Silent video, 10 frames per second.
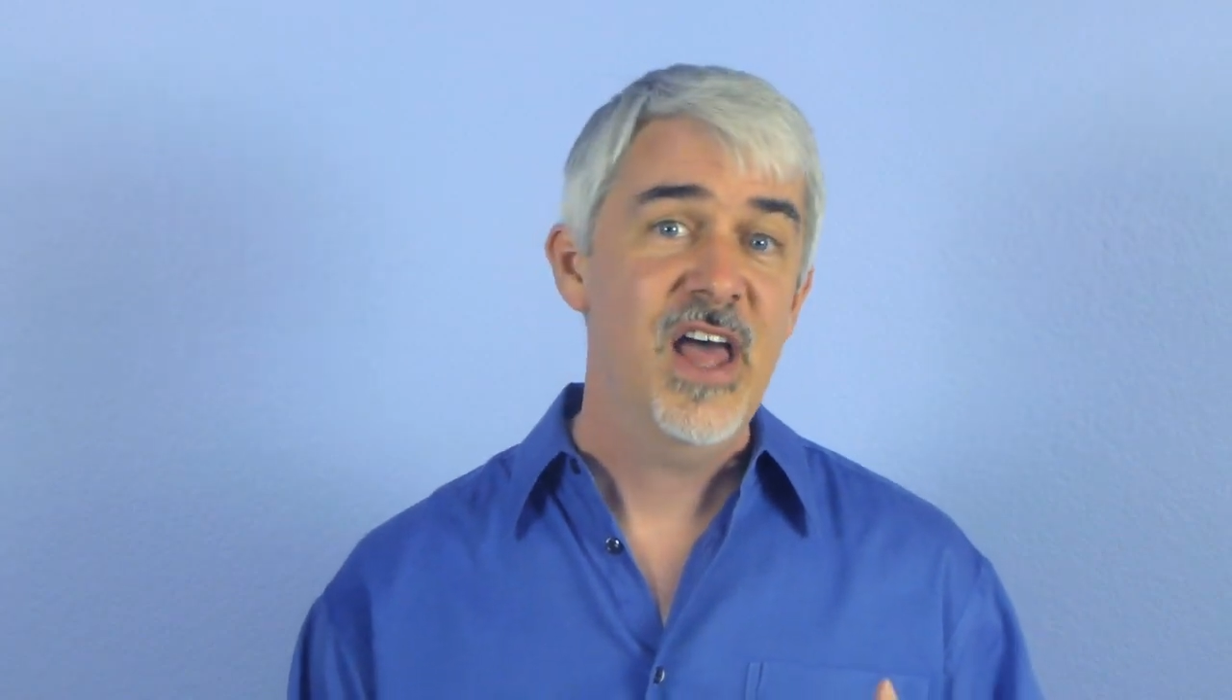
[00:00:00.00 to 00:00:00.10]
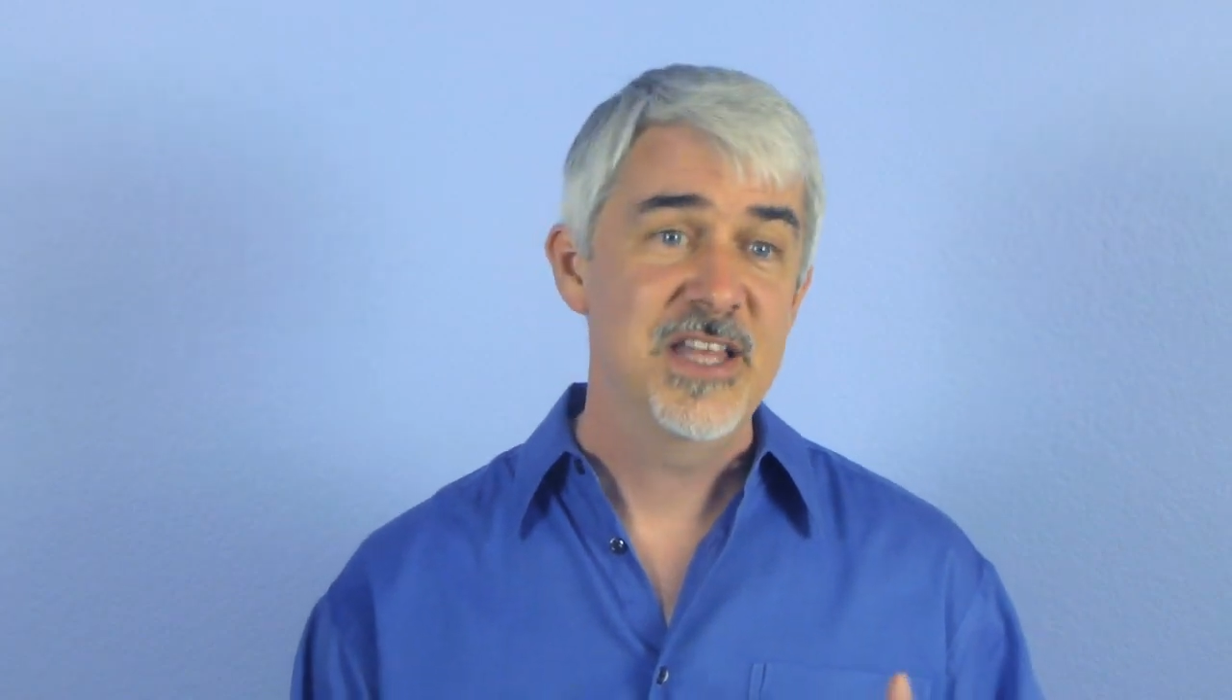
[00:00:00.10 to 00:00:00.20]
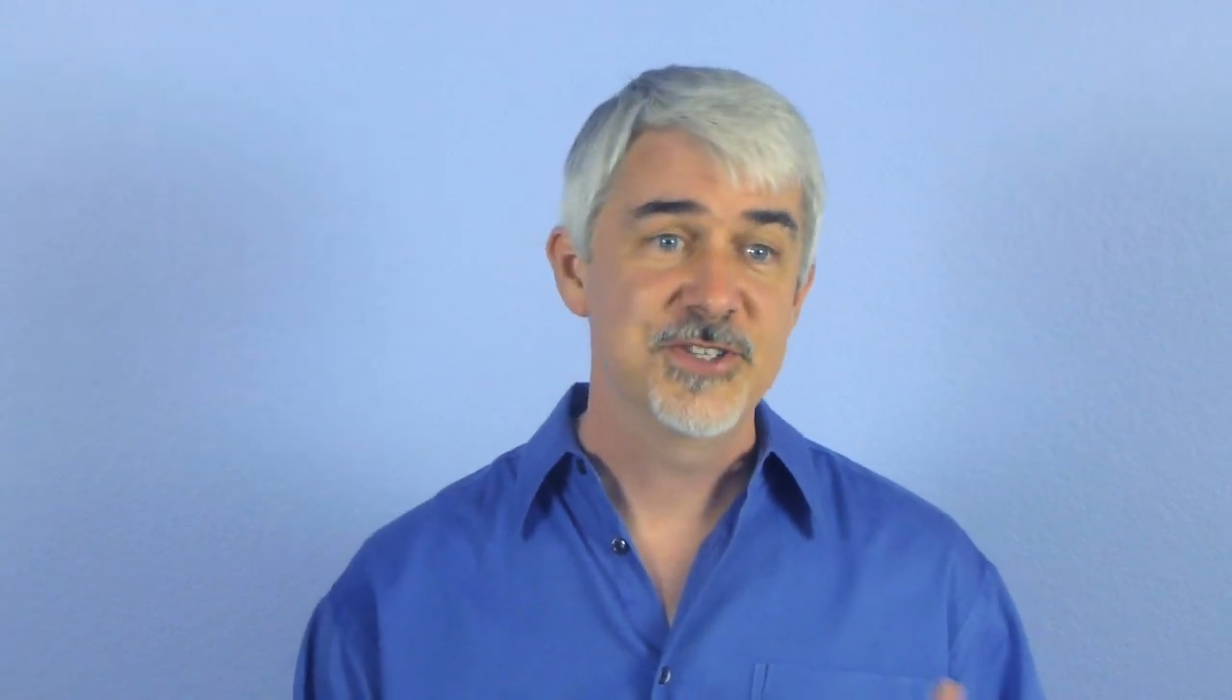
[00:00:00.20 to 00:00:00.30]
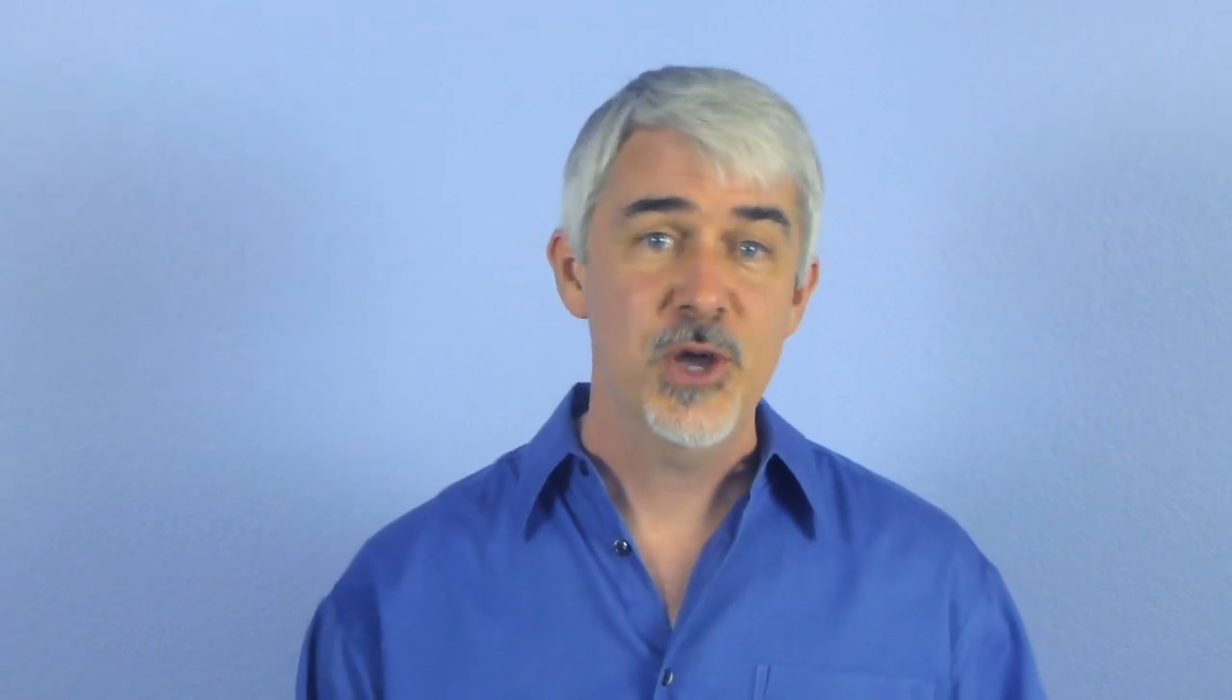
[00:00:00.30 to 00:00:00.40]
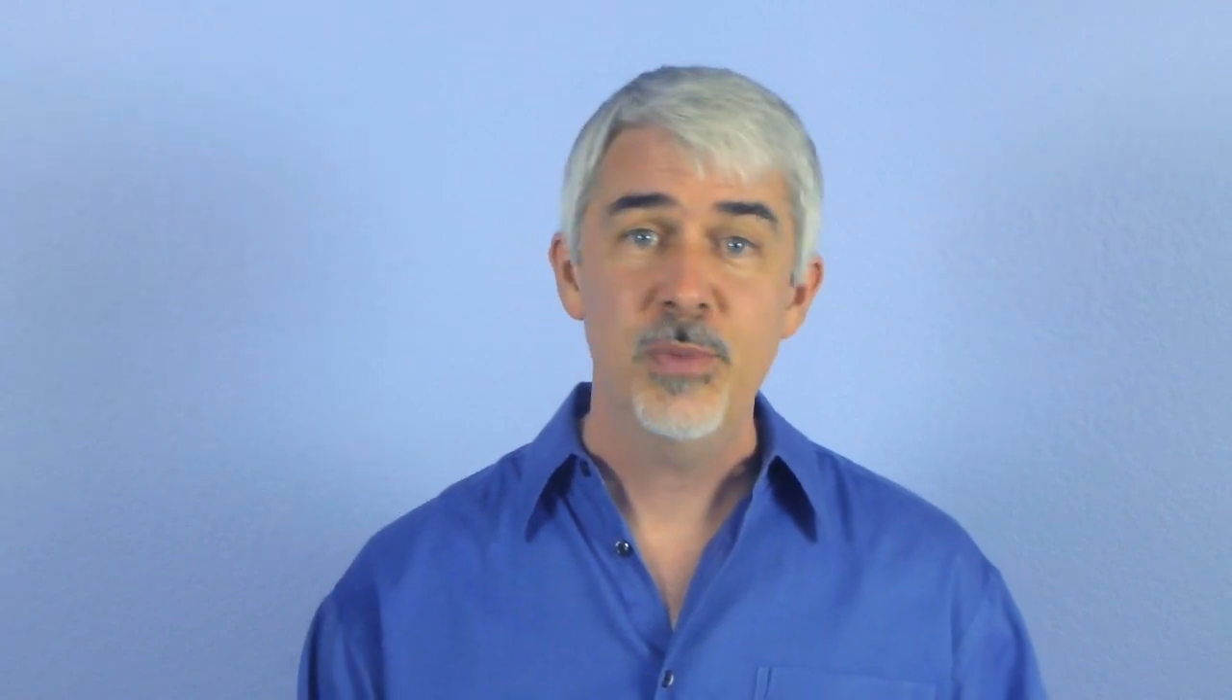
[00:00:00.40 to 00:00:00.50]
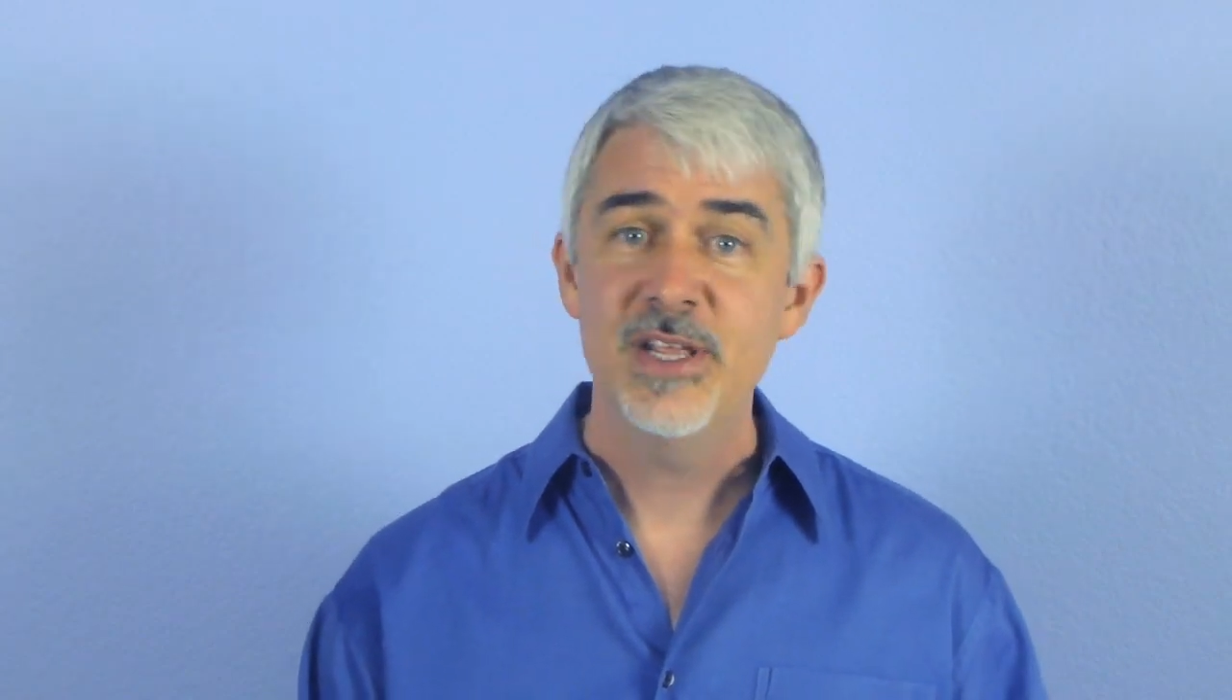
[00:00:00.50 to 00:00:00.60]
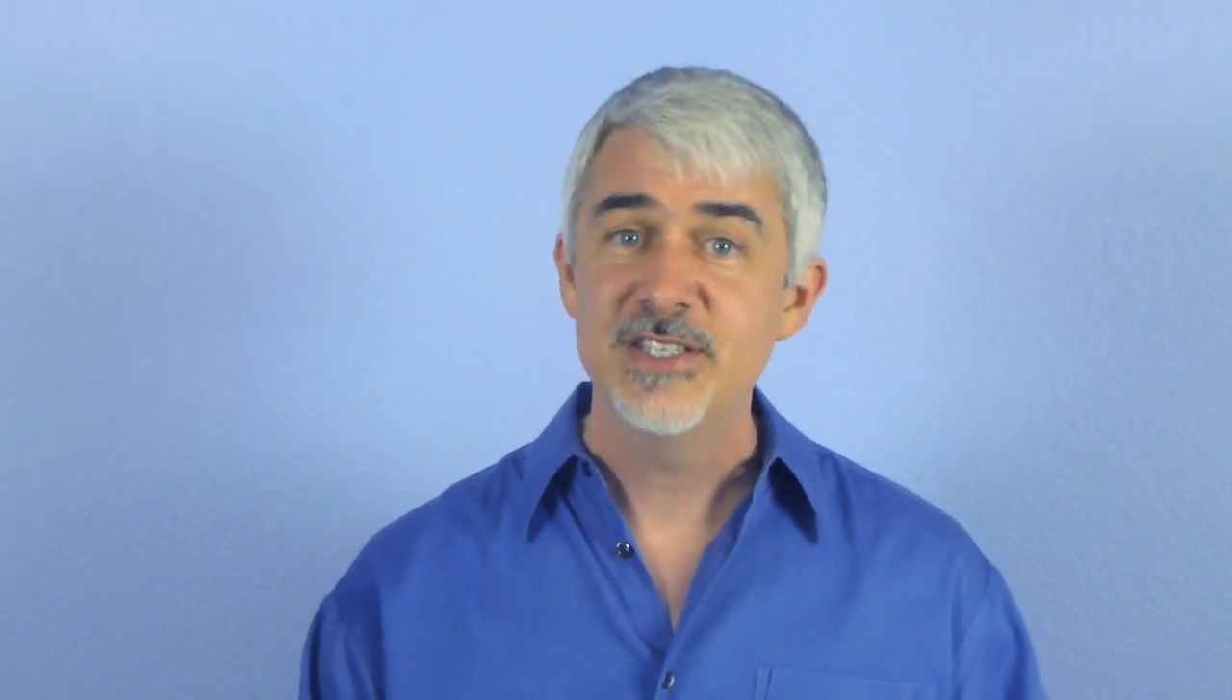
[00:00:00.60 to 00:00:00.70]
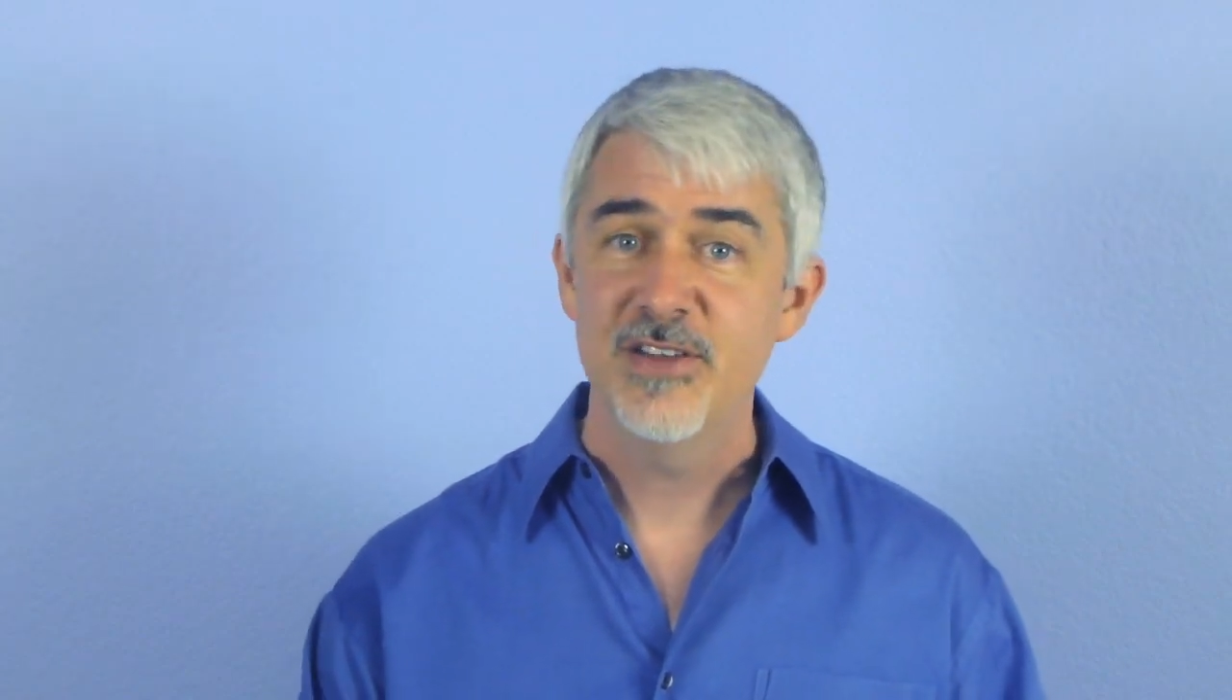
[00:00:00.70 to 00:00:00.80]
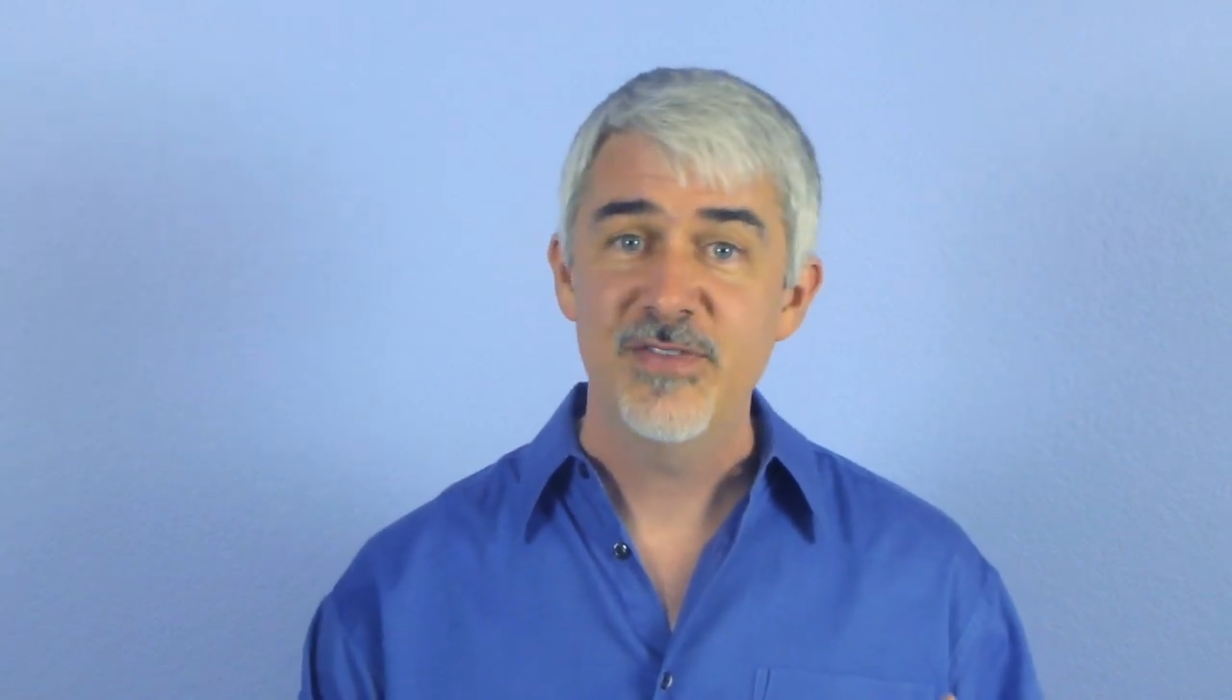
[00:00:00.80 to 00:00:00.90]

as companies have